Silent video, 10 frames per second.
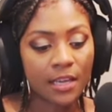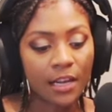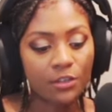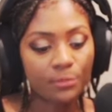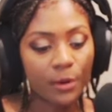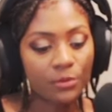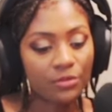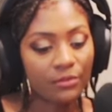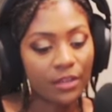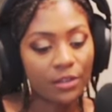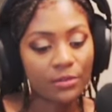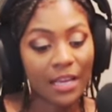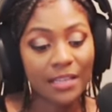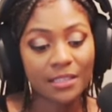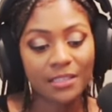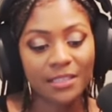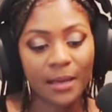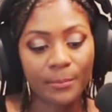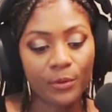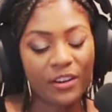can I use poetry videos as a
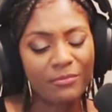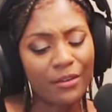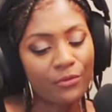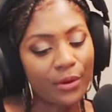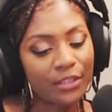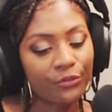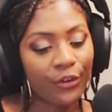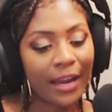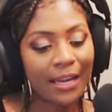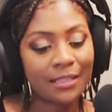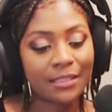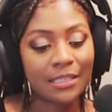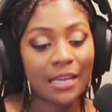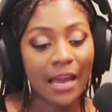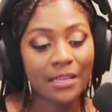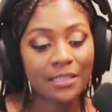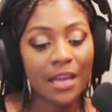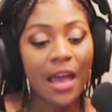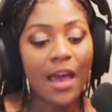sample of my voice for ACX?